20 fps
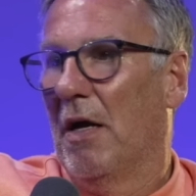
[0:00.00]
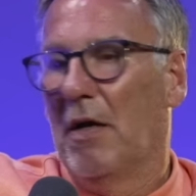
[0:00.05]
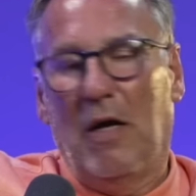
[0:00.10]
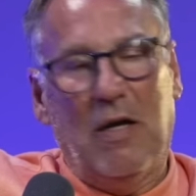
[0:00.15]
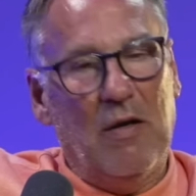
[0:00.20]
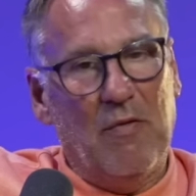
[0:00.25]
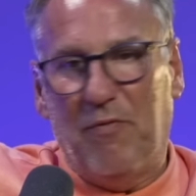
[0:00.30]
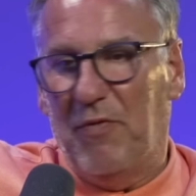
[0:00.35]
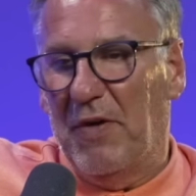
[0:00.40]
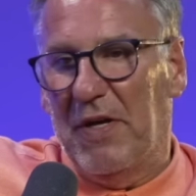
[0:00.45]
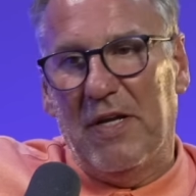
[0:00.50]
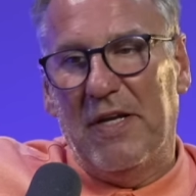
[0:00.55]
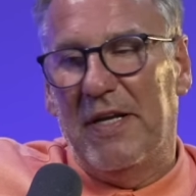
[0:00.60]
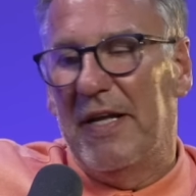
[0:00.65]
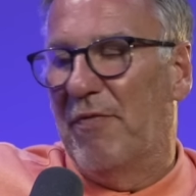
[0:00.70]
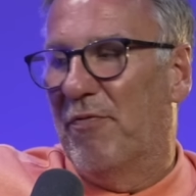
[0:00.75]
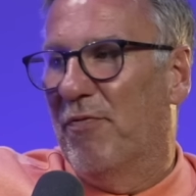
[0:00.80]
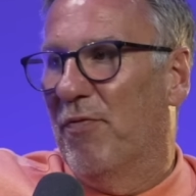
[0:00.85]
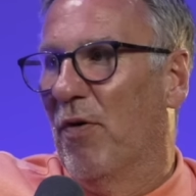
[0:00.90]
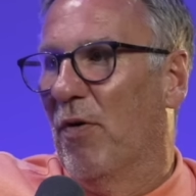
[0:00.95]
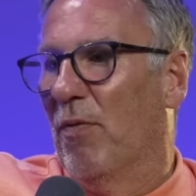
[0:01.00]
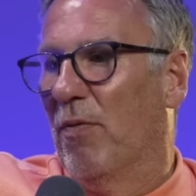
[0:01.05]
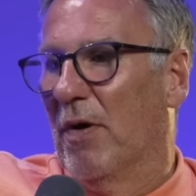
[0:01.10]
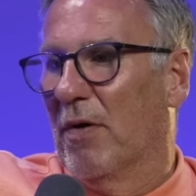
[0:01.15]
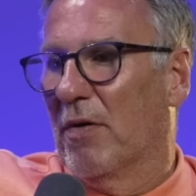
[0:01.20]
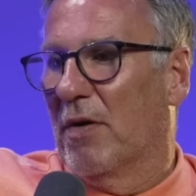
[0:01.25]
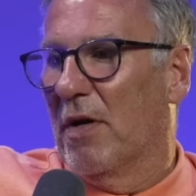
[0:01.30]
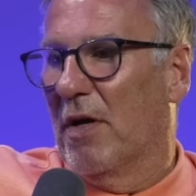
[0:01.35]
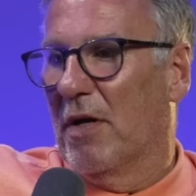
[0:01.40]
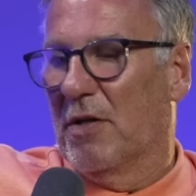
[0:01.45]
I don't think you need four
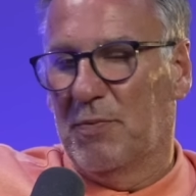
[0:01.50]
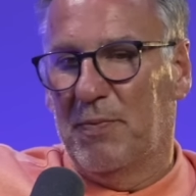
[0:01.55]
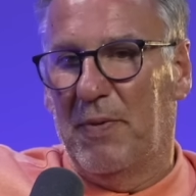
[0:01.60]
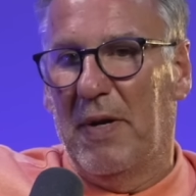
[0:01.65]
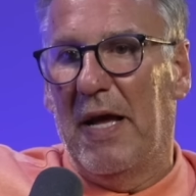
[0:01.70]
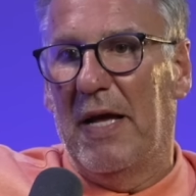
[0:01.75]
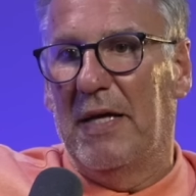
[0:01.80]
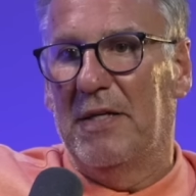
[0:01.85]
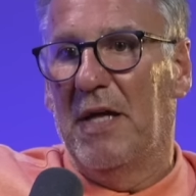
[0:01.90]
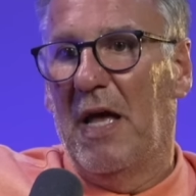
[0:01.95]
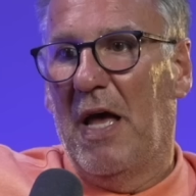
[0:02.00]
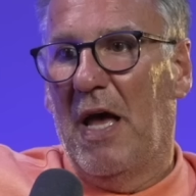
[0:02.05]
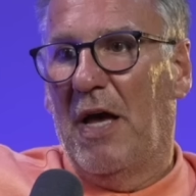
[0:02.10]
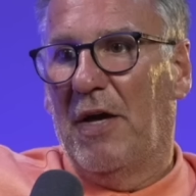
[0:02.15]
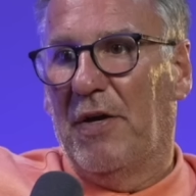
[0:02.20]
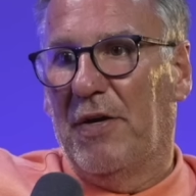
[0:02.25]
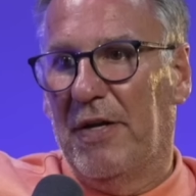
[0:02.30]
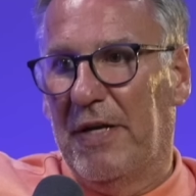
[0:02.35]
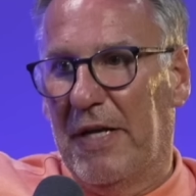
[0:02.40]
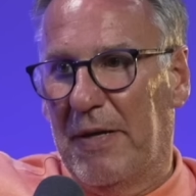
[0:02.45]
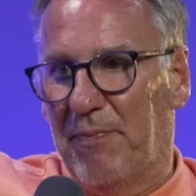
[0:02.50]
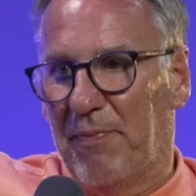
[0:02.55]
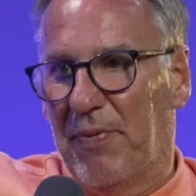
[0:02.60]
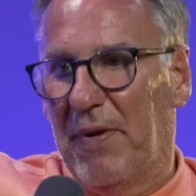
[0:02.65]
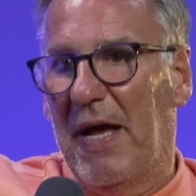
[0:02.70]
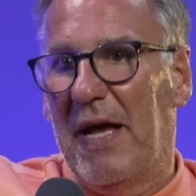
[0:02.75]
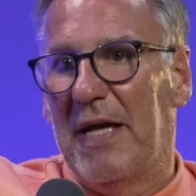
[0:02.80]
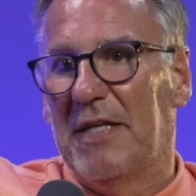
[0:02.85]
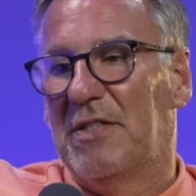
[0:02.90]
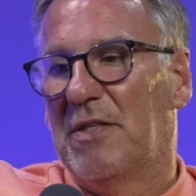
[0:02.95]
world-class players. You need
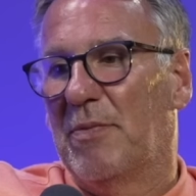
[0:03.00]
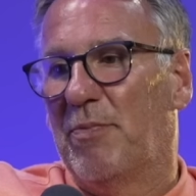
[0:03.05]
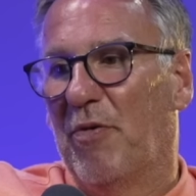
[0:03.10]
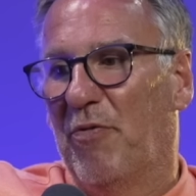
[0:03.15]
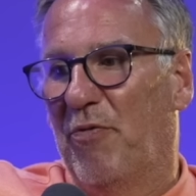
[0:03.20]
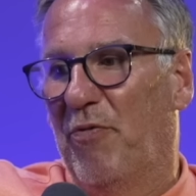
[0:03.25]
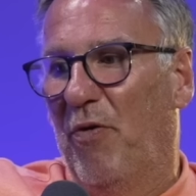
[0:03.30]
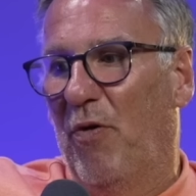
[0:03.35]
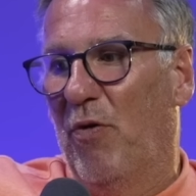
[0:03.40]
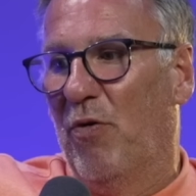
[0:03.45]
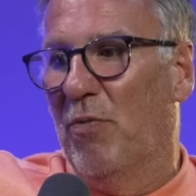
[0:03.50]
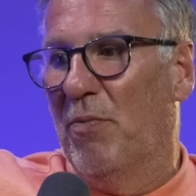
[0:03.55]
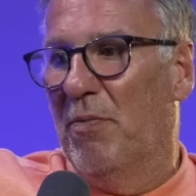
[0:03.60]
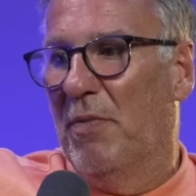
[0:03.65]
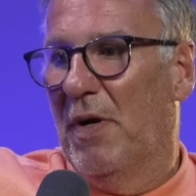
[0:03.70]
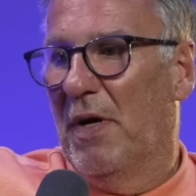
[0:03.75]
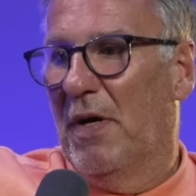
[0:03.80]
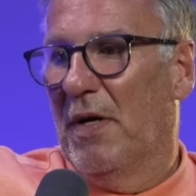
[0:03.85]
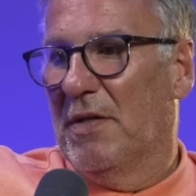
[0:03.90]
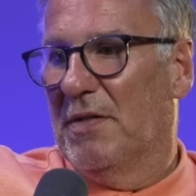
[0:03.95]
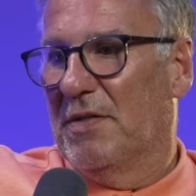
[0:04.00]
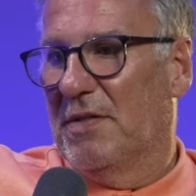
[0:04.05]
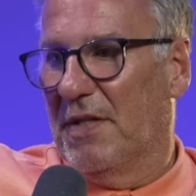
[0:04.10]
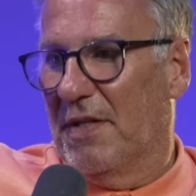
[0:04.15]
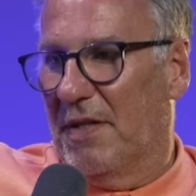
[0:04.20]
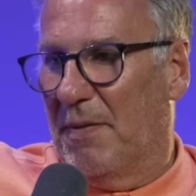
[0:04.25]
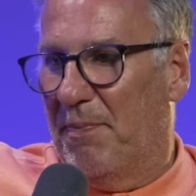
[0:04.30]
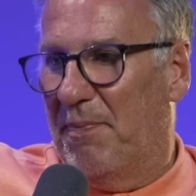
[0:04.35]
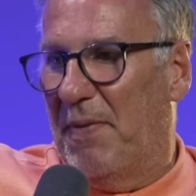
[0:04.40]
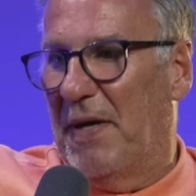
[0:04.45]
players to perform to
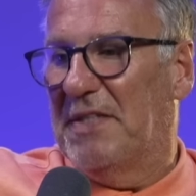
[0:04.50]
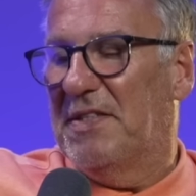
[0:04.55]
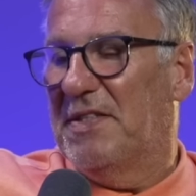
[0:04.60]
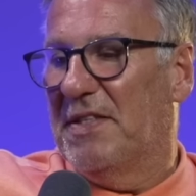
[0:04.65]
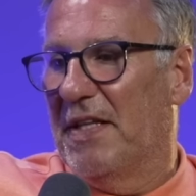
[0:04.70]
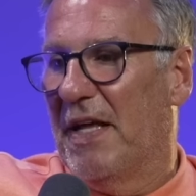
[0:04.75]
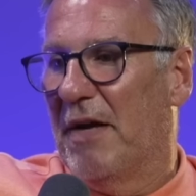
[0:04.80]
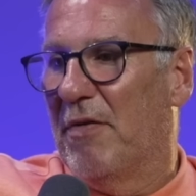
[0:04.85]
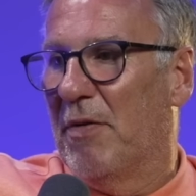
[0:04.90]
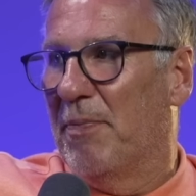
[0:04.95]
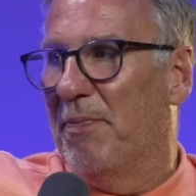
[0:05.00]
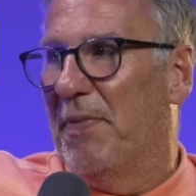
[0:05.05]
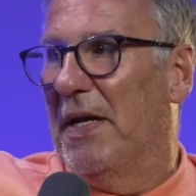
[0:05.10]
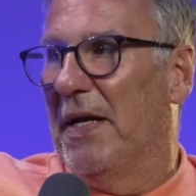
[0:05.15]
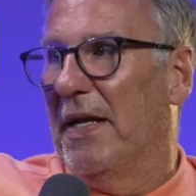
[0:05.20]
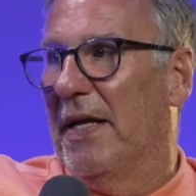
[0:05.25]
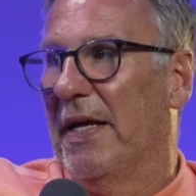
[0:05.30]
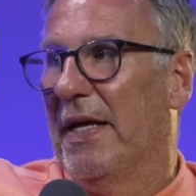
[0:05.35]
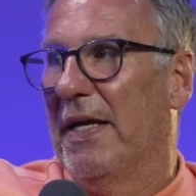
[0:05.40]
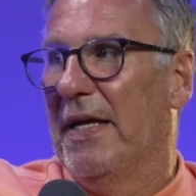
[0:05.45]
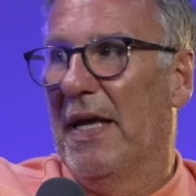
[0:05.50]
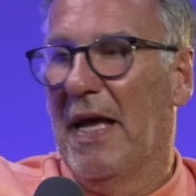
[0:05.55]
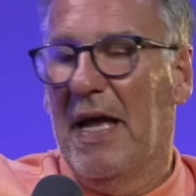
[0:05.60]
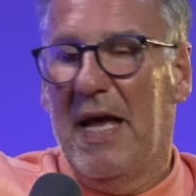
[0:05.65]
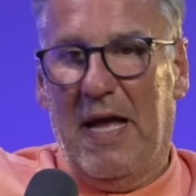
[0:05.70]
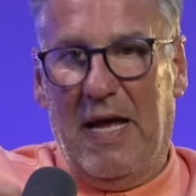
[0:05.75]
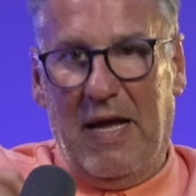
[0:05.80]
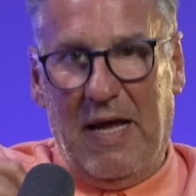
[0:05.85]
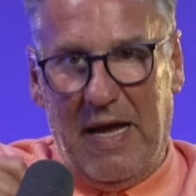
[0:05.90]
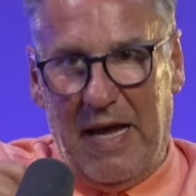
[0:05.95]
the best of their ability
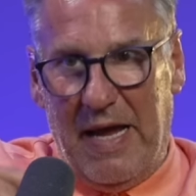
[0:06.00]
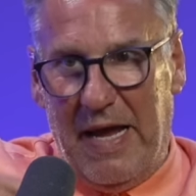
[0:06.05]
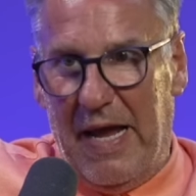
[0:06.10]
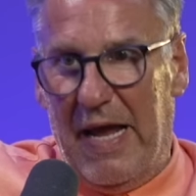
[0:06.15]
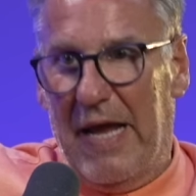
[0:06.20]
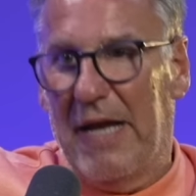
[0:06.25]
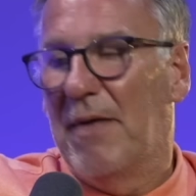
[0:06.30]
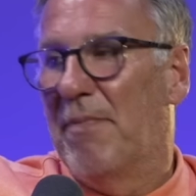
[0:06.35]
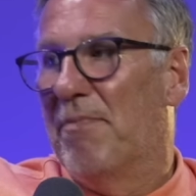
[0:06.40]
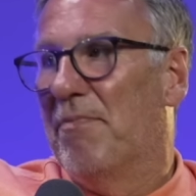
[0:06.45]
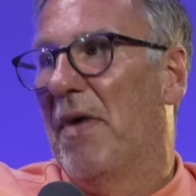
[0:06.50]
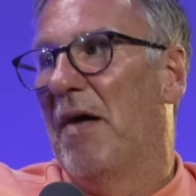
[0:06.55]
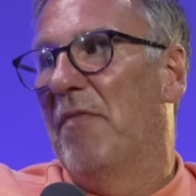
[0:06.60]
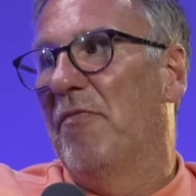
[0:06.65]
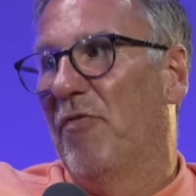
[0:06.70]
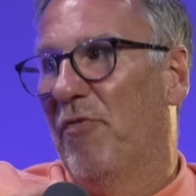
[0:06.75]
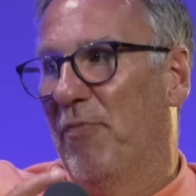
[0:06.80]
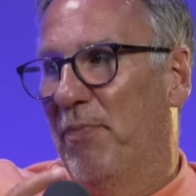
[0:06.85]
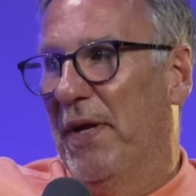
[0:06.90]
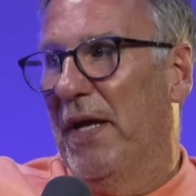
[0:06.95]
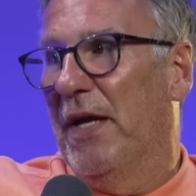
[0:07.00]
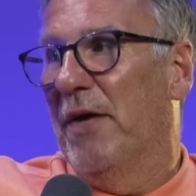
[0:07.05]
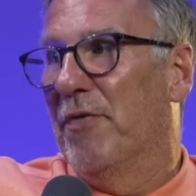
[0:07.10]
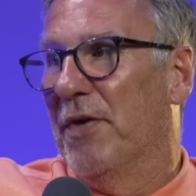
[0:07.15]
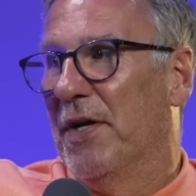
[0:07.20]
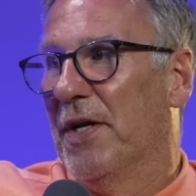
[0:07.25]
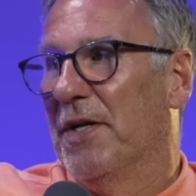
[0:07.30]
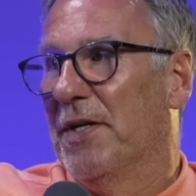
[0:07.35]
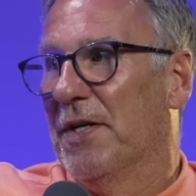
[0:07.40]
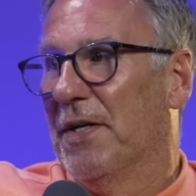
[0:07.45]
in a month
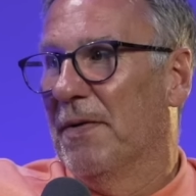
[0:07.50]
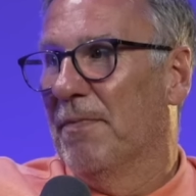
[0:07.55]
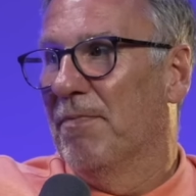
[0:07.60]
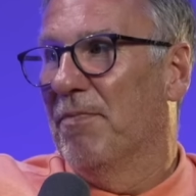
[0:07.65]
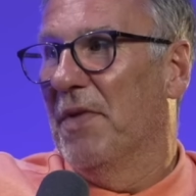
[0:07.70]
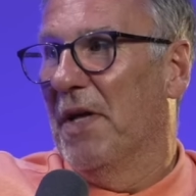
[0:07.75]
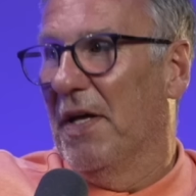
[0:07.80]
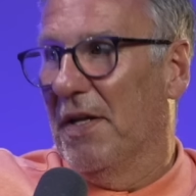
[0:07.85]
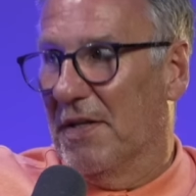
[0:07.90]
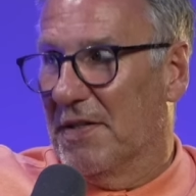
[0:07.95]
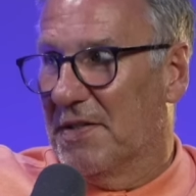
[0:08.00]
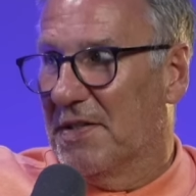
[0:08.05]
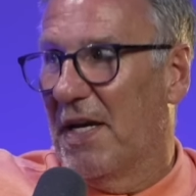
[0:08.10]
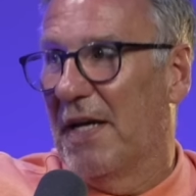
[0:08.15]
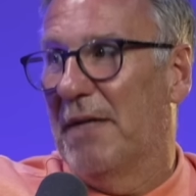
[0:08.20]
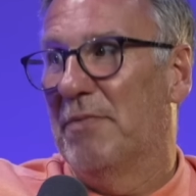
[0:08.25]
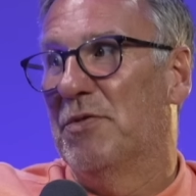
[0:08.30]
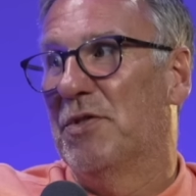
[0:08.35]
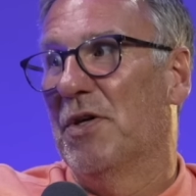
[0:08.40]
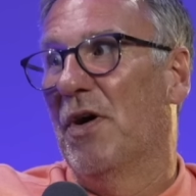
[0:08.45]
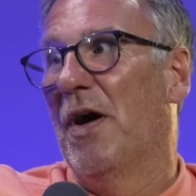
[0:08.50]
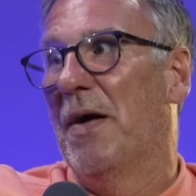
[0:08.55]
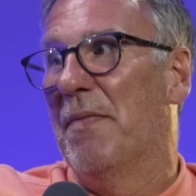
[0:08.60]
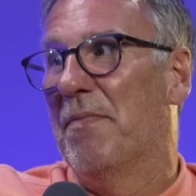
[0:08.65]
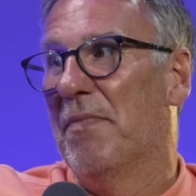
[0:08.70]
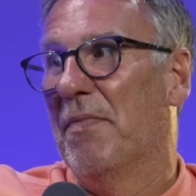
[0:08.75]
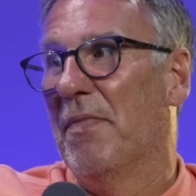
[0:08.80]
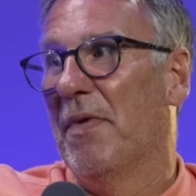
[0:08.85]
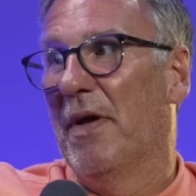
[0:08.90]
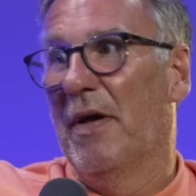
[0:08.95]
period at the same
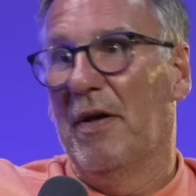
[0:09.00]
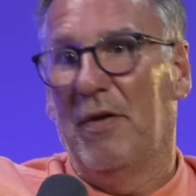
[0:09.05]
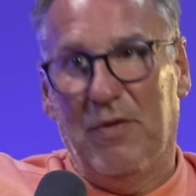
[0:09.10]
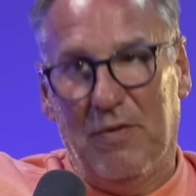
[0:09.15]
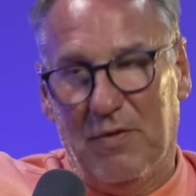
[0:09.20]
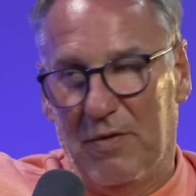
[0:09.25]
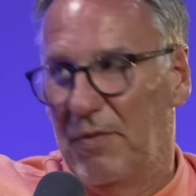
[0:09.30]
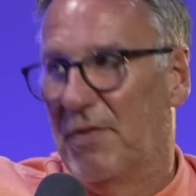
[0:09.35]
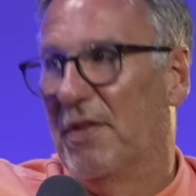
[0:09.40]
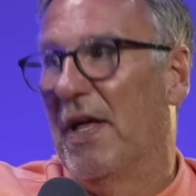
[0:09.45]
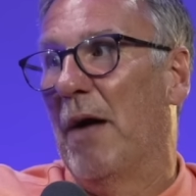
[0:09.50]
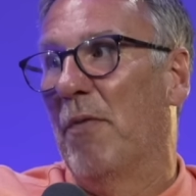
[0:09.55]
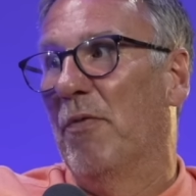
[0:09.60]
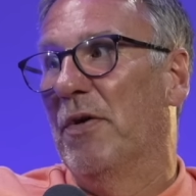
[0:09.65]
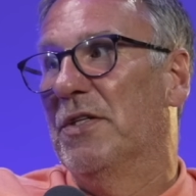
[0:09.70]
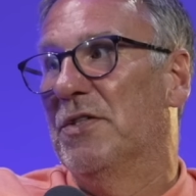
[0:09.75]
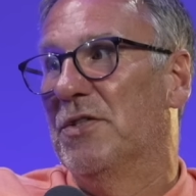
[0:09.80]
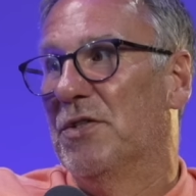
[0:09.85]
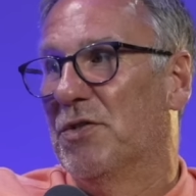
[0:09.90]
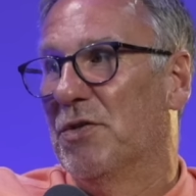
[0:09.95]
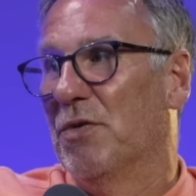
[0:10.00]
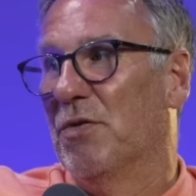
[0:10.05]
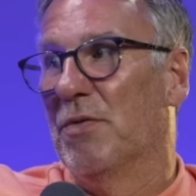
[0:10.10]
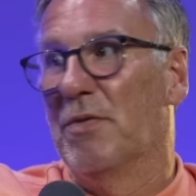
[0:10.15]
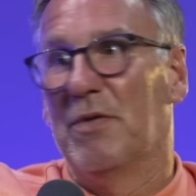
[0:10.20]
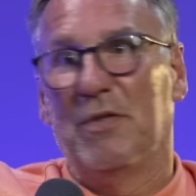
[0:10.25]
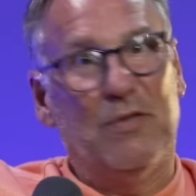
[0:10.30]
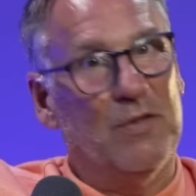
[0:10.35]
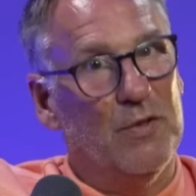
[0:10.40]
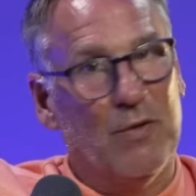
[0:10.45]
time. That wins your
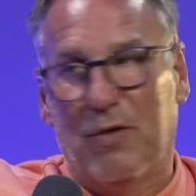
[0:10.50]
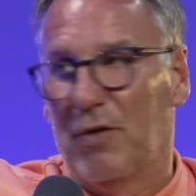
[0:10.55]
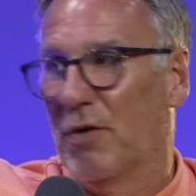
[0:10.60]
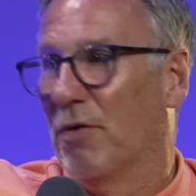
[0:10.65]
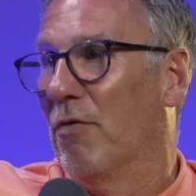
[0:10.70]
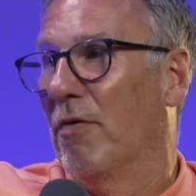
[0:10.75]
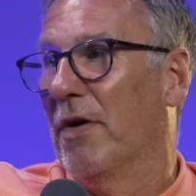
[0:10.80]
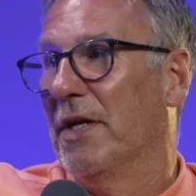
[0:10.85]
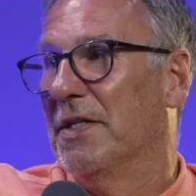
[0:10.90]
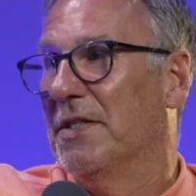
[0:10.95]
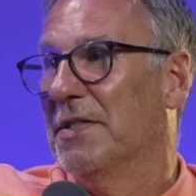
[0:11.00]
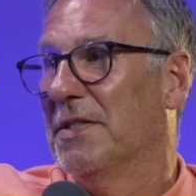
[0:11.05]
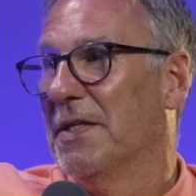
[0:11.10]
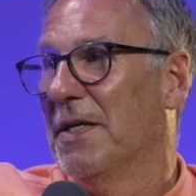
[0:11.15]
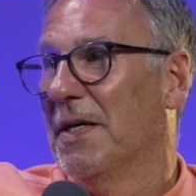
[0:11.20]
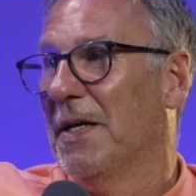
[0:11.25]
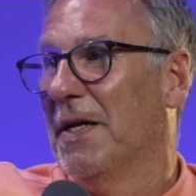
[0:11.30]
tournaments. Look at Greece.